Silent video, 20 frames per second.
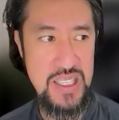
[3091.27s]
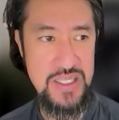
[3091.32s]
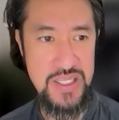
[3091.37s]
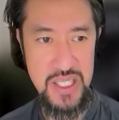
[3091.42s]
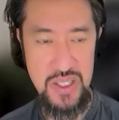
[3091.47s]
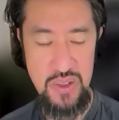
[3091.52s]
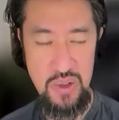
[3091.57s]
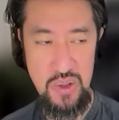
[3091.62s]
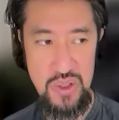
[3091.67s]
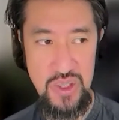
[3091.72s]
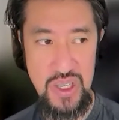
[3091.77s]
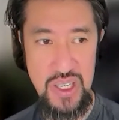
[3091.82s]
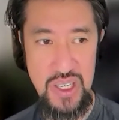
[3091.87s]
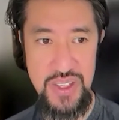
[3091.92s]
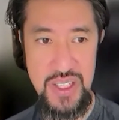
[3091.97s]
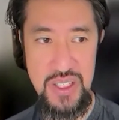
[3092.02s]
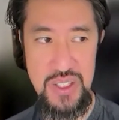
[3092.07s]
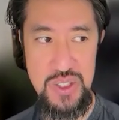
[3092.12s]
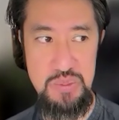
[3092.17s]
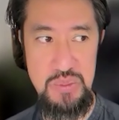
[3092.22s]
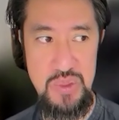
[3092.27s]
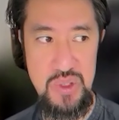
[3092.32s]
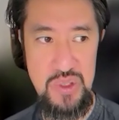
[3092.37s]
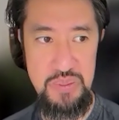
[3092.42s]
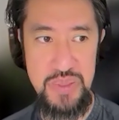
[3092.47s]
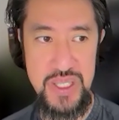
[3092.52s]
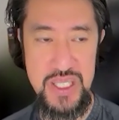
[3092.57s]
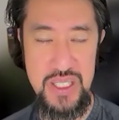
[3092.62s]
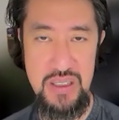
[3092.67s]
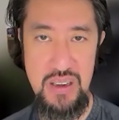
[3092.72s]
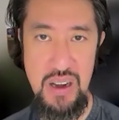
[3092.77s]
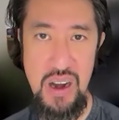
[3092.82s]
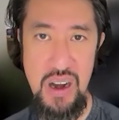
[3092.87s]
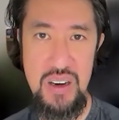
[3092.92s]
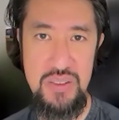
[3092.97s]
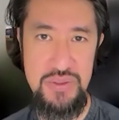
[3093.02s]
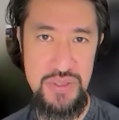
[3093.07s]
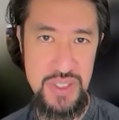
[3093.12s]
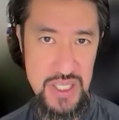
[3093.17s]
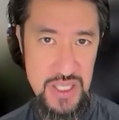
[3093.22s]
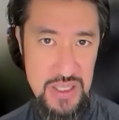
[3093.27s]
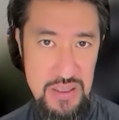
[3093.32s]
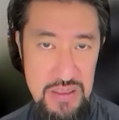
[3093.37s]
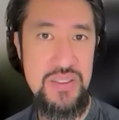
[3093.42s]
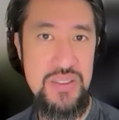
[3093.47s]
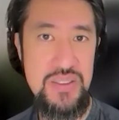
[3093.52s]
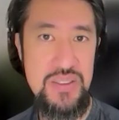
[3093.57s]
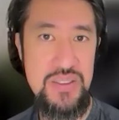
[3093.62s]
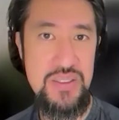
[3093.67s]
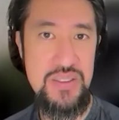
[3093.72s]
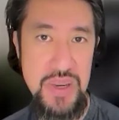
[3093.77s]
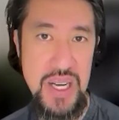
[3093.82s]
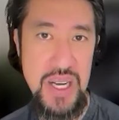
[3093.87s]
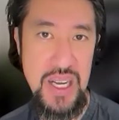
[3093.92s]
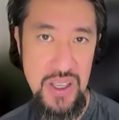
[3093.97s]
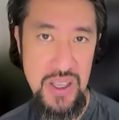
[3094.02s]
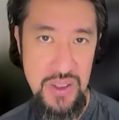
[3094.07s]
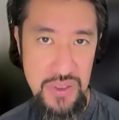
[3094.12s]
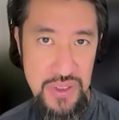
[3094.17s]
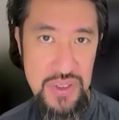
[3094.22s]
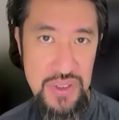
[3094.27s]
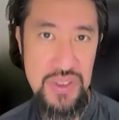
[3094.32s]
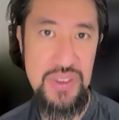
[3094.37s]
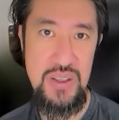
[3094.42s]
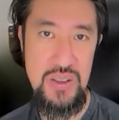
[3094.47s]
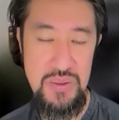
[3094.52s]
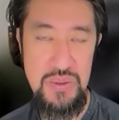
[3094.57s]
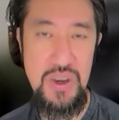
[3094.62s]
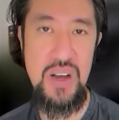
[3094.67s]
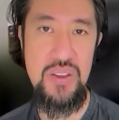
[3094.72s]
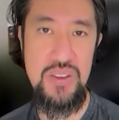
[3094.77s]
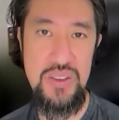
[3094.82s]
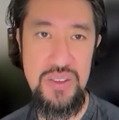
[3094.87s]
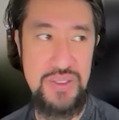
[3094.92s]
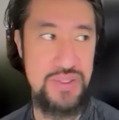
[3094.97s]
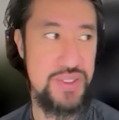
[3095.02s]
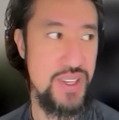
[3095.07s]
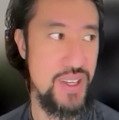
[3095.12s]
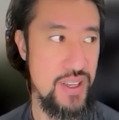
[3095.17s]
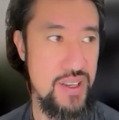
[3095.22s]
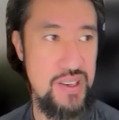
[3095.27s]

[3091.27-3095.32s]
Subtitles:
As I get older, I think it's more being confident that that's my path rather than saying,